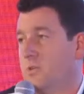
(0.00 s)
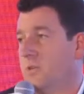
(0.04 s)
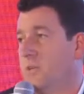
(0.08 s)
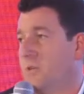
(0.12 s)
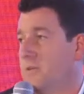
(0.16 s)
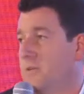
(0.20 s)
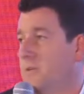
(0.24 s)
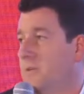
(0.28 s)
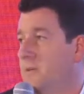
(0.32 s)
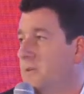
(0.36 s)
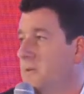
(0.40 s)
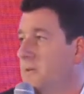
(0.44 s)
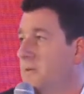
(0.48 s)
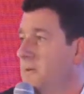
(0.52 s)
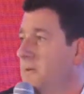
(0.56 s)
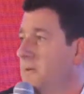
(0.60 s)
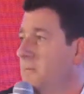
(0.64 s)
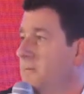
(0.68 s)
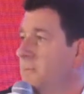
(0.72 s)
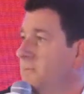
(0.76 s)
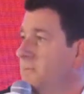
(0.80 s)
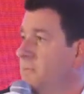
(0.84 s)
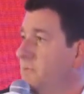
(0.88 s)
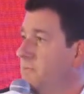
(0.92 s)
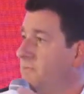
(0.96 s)
When you look at
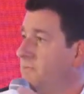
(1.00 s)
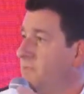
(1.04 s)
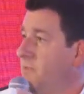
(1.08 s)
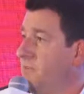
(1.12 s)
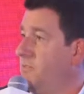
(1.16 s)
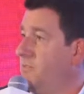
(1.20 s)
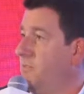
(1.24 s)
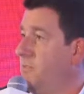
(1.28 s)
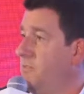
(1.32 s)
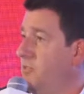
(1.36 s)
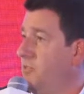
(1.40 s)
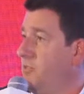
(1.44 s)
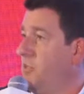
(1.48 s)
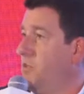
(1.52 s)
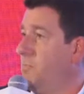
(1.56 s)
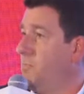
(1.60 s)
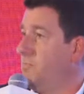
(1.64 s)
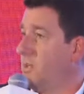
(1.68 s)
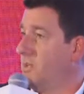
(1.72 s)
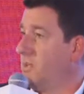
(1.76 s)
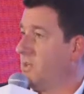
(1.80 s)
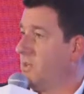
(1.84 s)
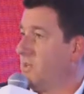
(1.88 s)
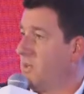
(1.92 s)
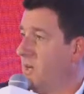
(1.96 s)
the
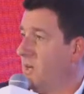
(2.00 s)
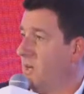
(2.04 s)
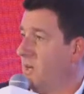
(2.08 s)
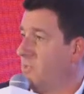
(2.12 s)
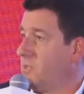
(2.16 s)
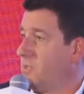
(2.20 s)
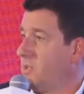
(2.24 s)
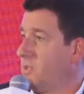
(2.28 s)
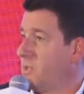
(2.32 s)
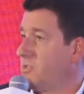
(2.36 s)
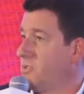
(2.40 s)
52 billion